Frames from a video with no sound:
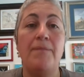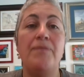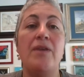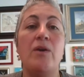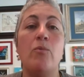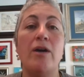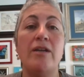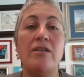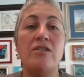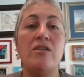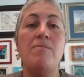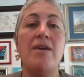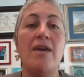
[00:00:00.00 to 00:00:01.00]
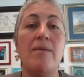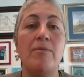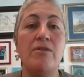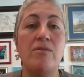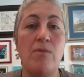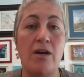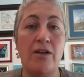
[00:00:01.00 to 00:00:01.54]
They wanted to be able
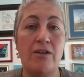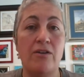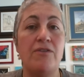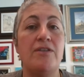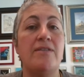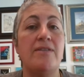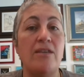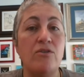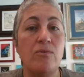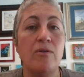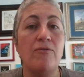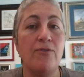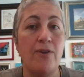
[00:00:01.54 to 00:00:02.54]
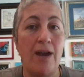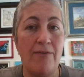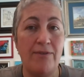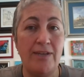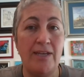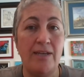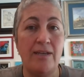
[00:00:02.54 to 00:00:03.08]
to monitor the center of
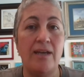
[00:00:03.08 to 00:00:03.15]
gravity